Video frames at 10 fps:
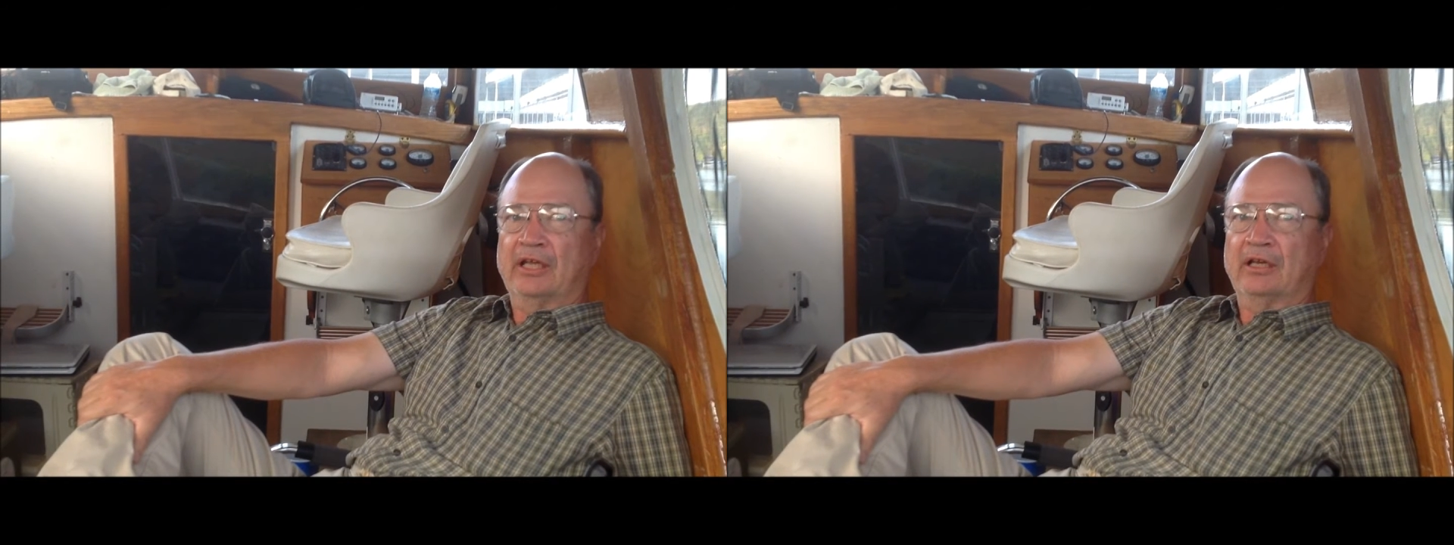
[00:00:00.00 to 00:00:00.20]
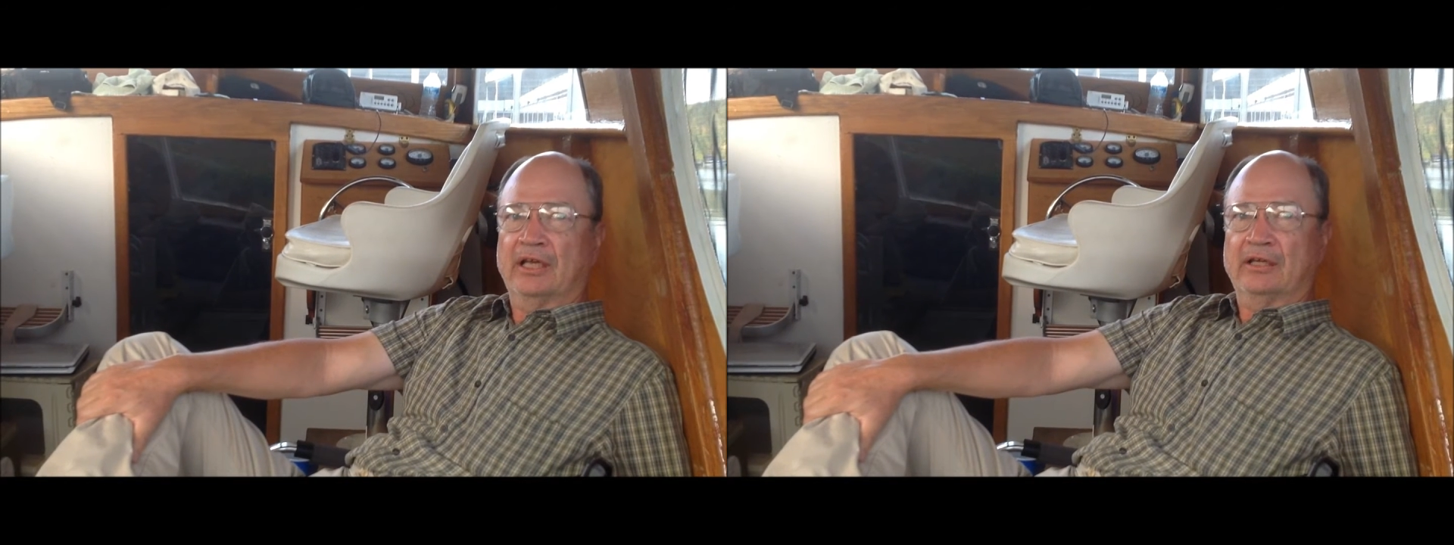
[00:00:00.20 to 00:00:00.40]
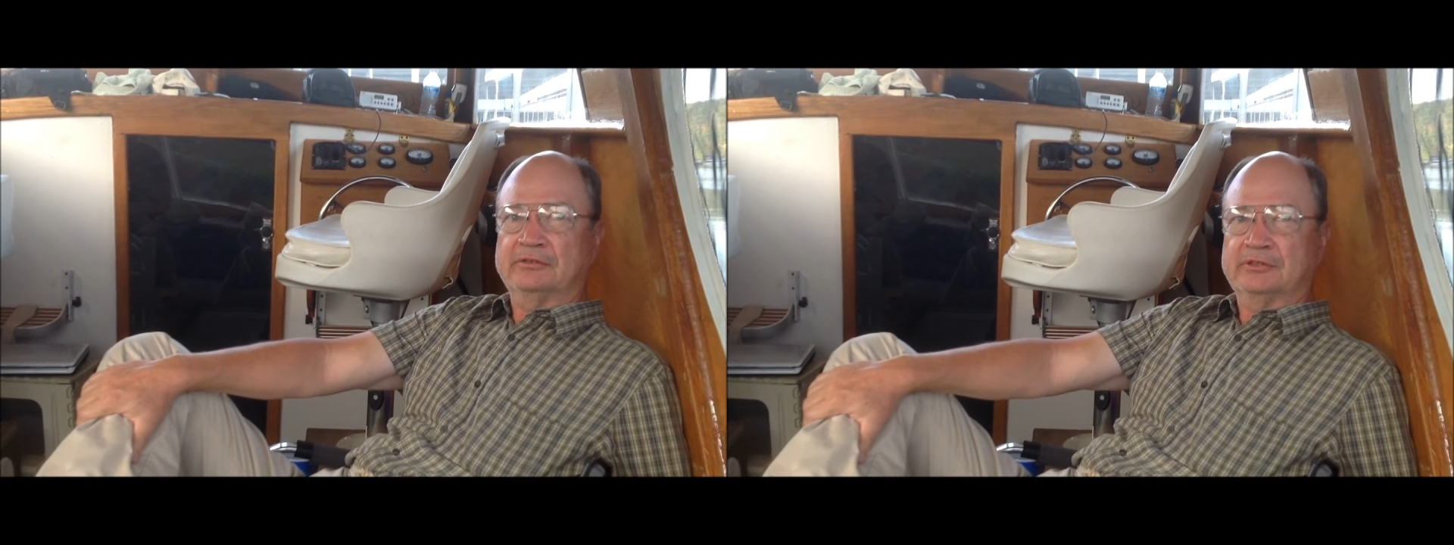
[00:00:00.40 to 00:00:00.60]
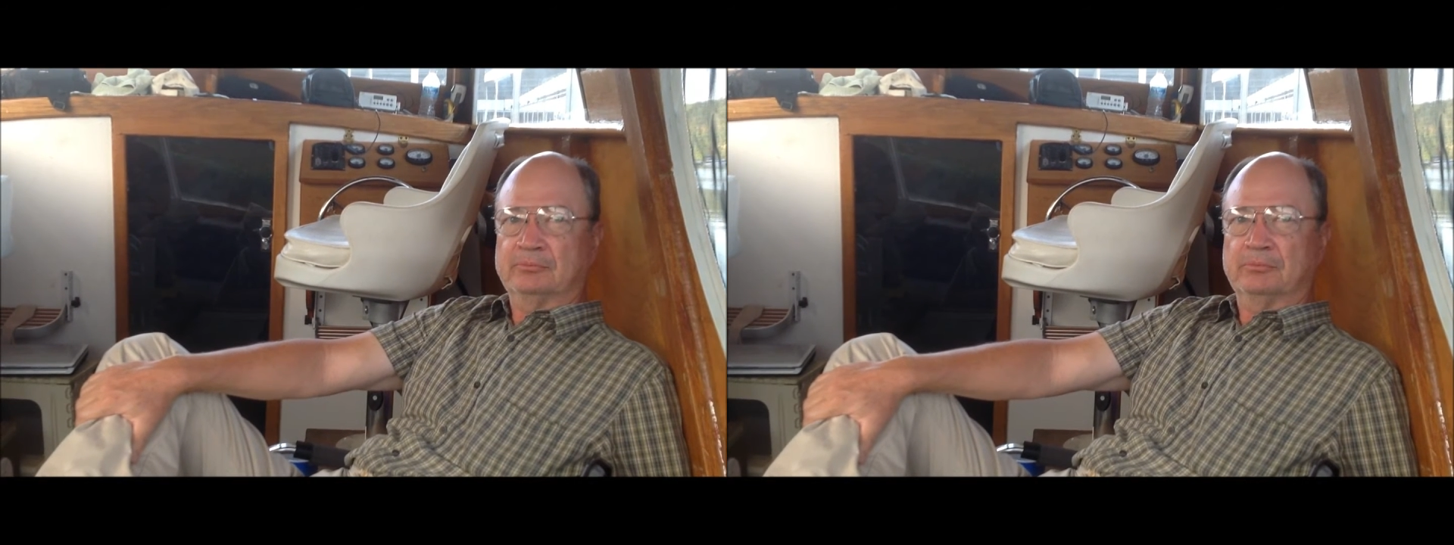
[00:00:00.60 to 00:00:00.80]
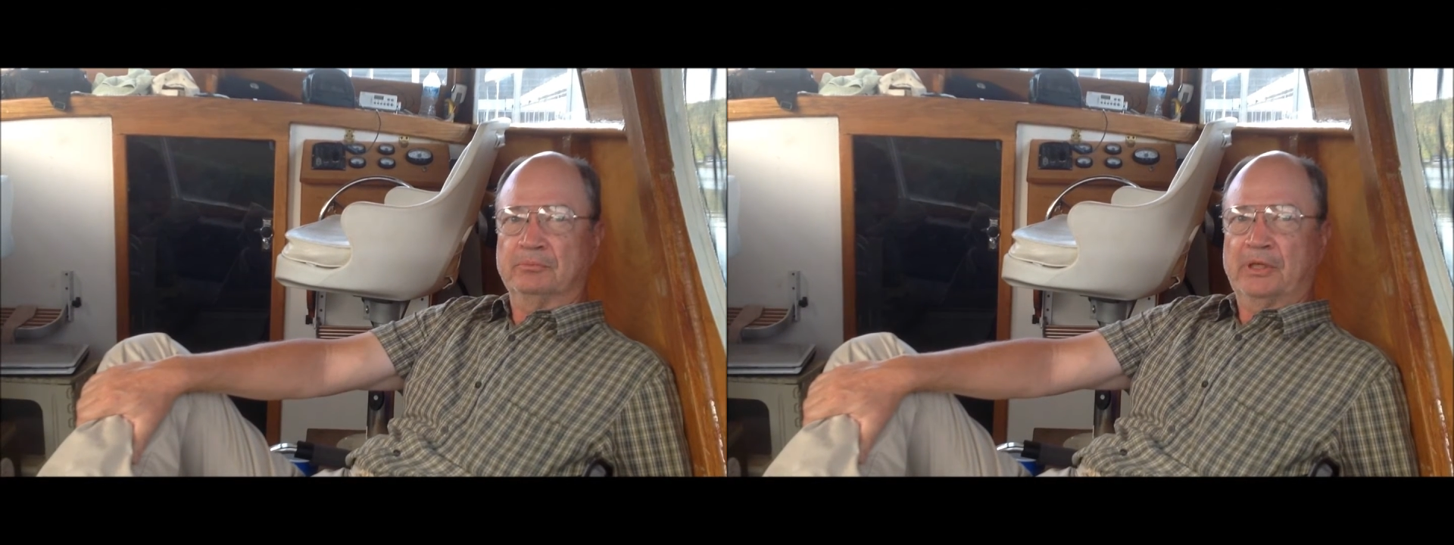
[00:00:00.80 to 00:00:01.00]
had
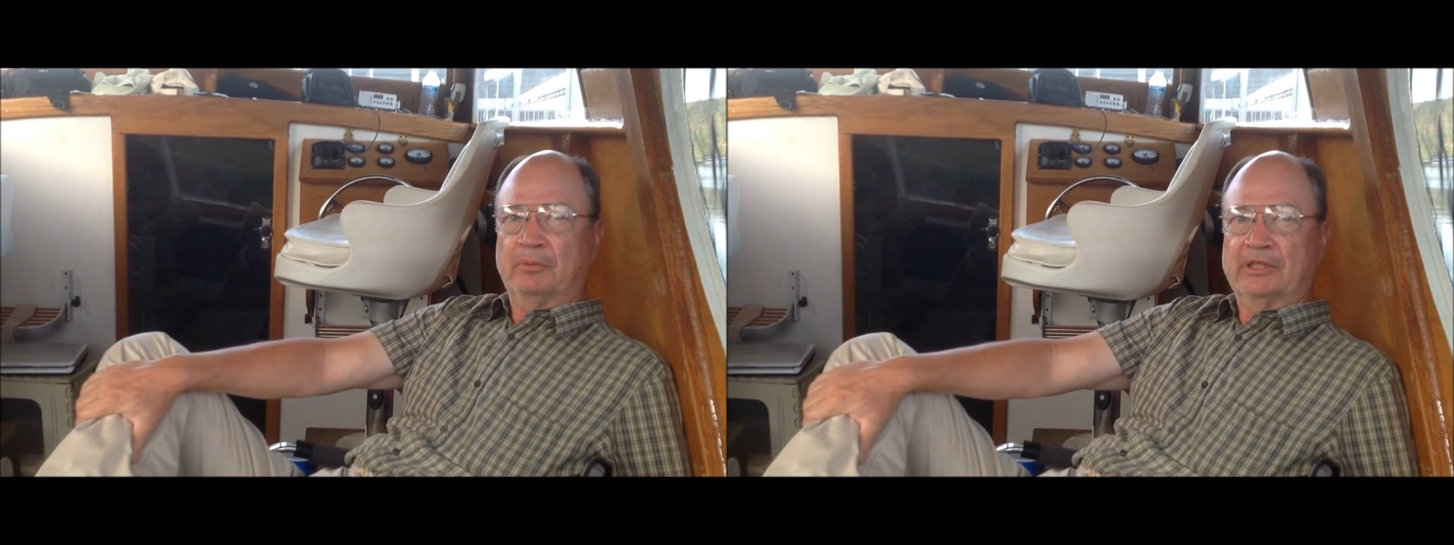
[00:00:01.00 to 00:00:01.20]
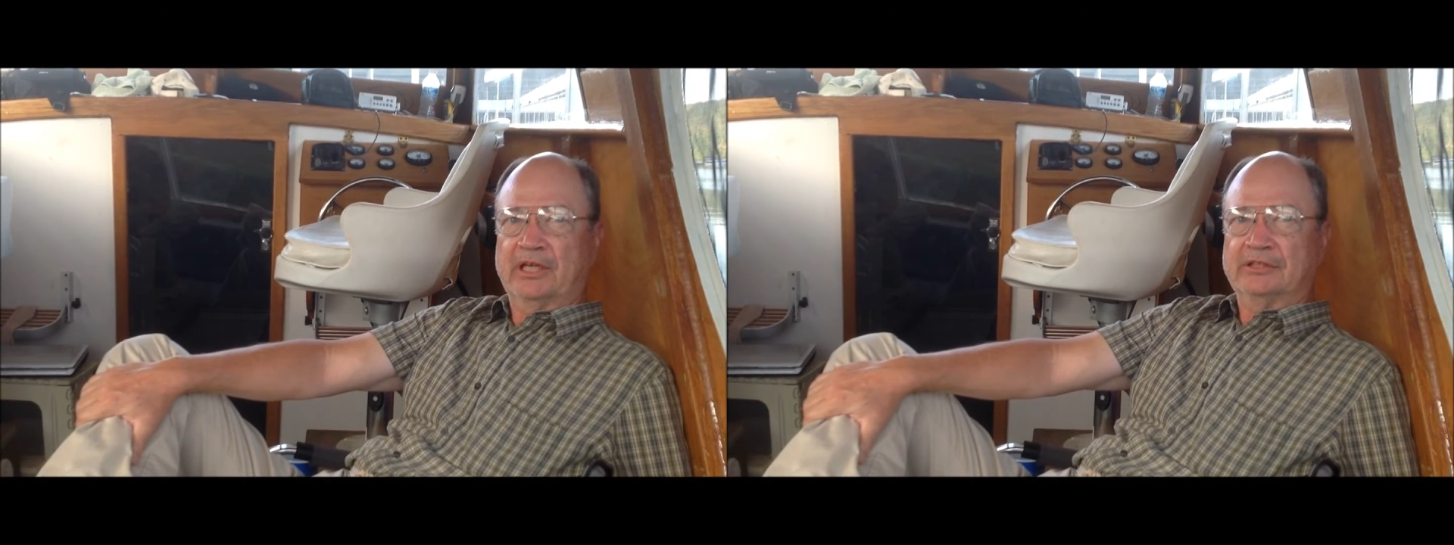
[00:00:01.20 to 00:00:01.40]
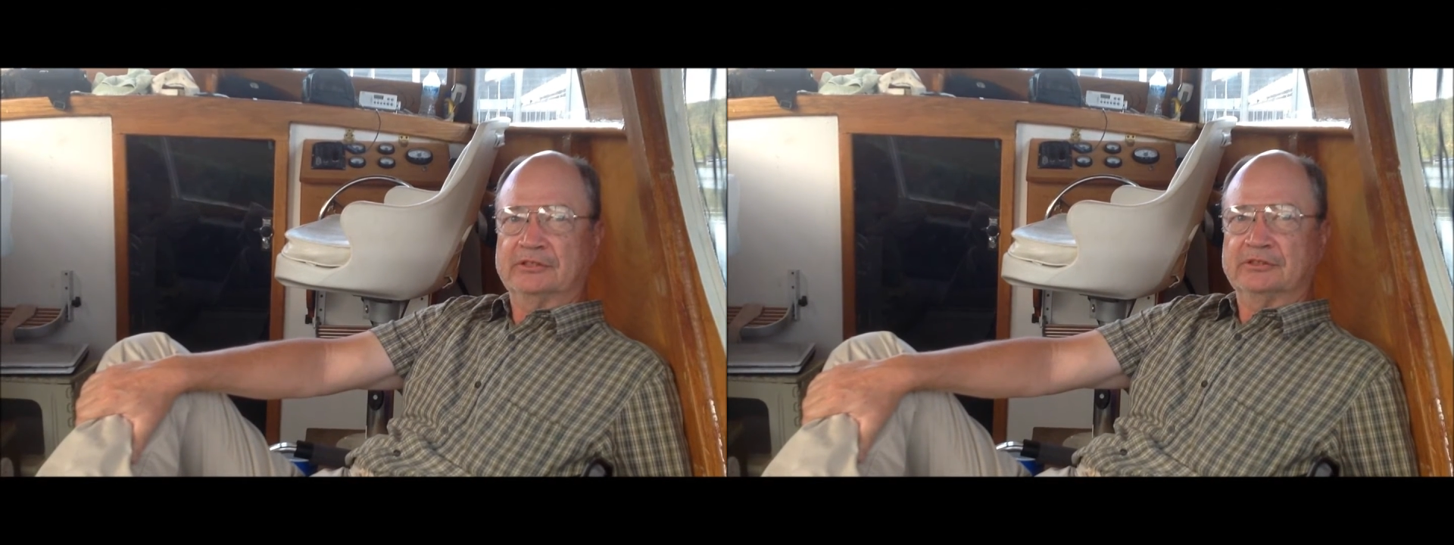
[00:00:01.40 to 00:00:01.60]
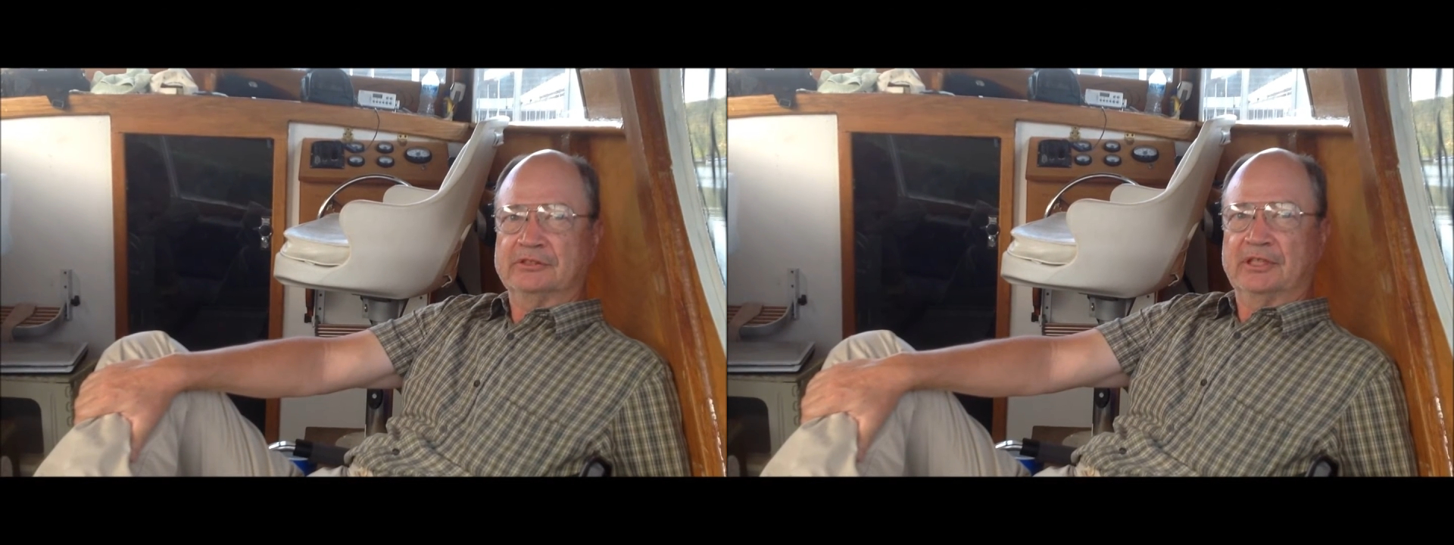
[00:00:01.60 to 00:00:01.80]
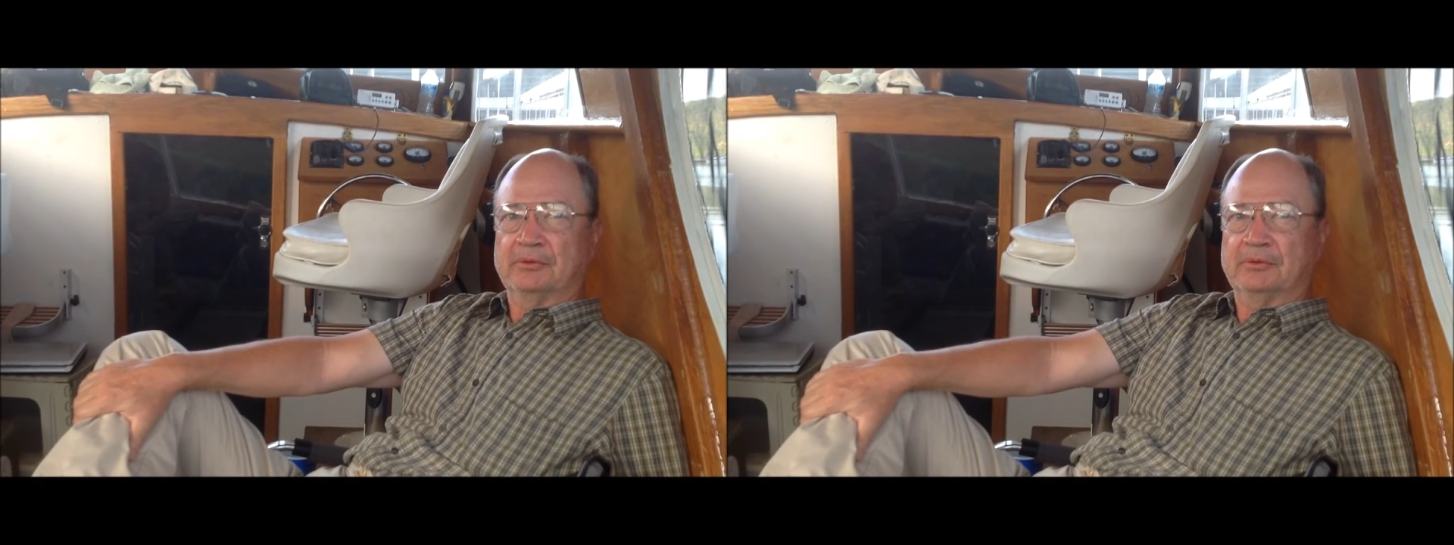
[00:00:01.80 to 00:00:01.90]
some publications